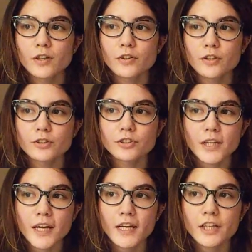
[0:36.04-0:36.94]

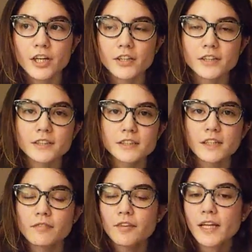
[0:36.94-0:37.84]
crochet and yarn and
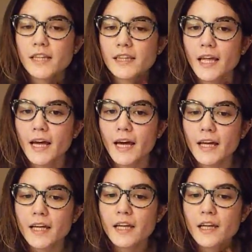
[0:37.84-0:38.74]
stuff like that,